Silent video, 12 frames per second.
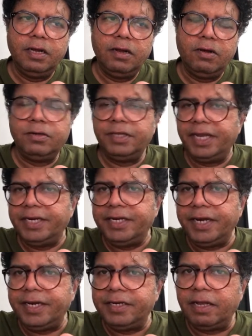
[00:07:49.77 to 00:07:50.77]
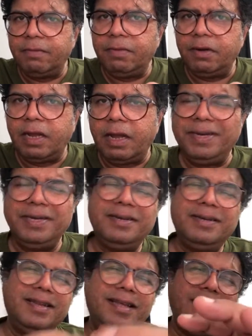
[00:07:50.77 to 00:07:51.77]
on the editing table. I mean,
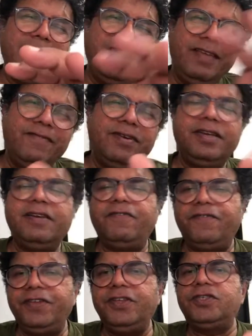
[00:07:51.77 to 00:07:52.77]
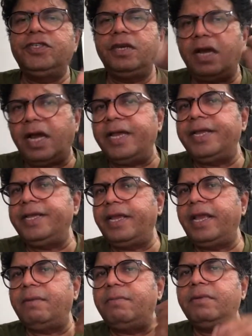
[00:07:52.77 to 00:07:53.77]
even in a feature, I
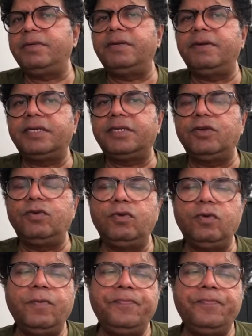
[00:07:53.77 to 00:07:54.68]
am a director who